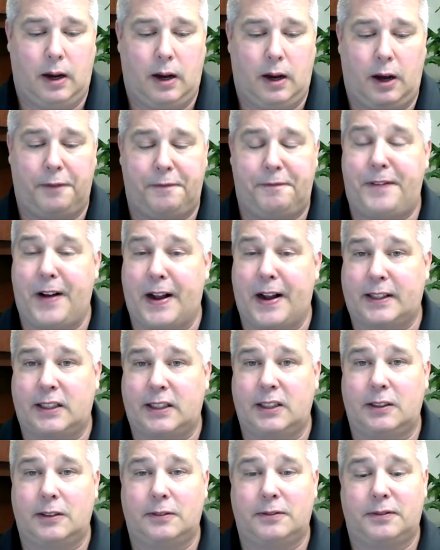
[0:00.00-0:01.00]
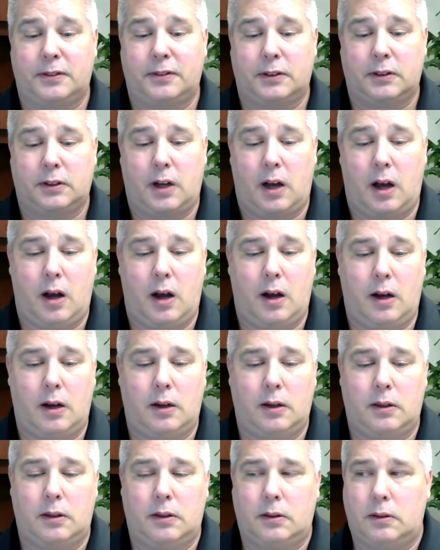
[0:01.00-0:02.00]
Effective
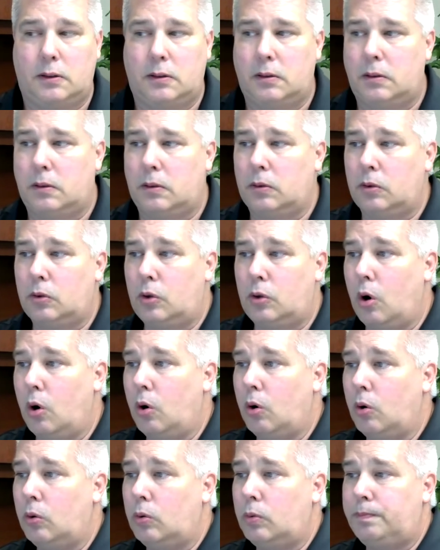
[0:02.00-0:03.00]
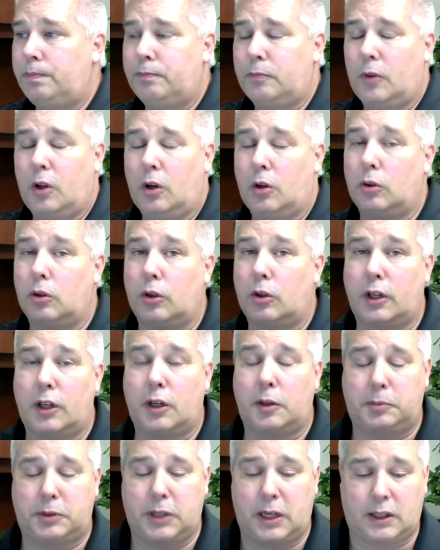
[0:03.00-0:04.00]
goal or learning
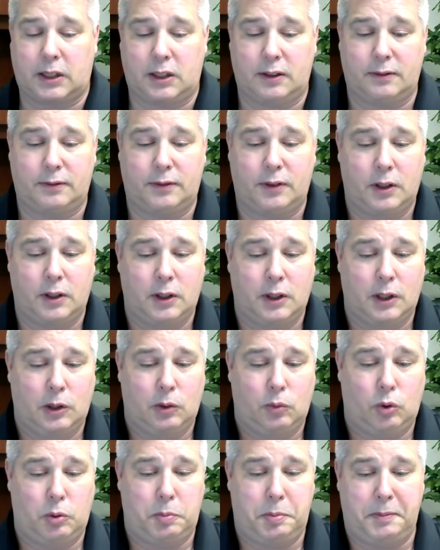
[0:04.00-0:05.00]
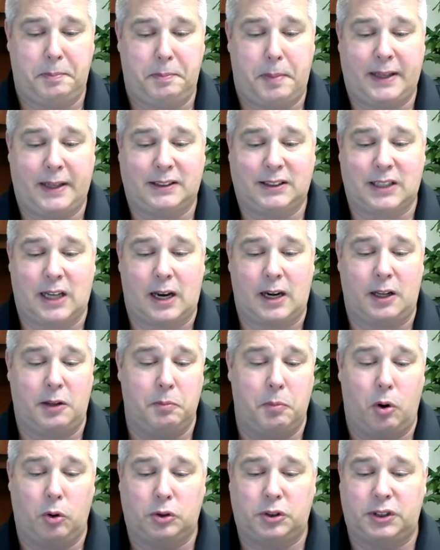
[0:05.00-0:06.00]
objective would be based on
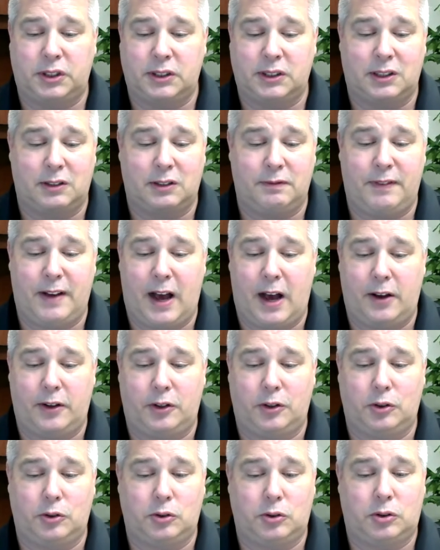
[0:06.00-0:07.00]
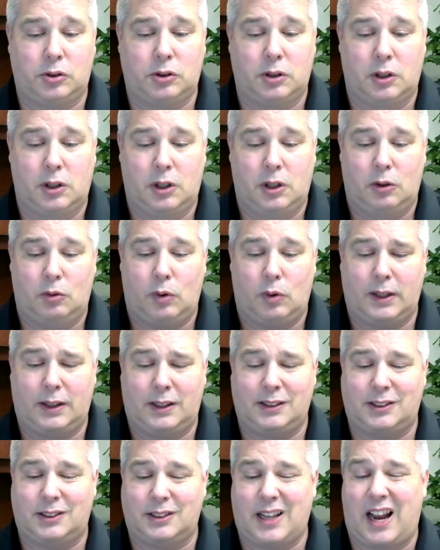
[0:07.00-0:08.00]
emotions and values, right?
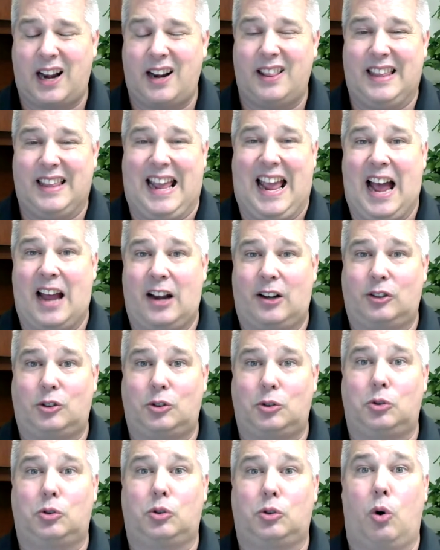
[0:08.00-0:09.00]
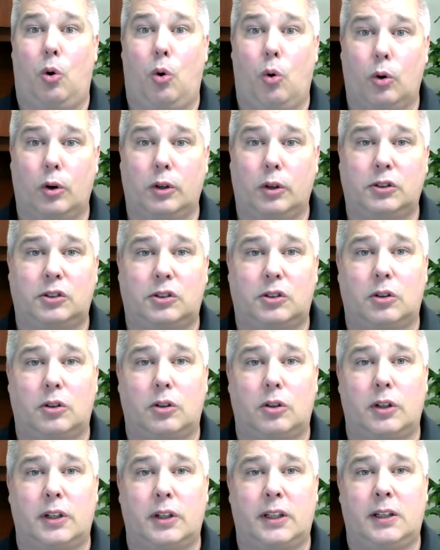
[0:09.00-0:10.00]
This is kind of the attitude towards the
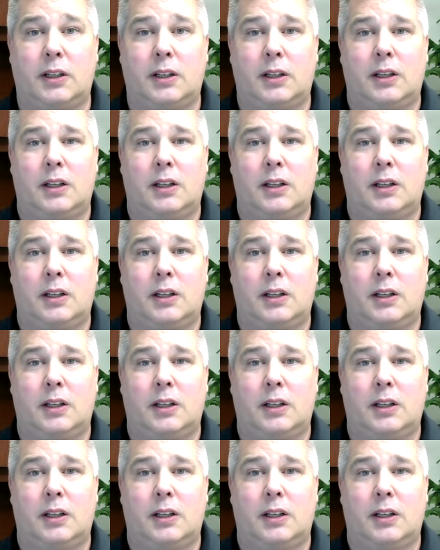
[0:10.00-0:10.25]
learning.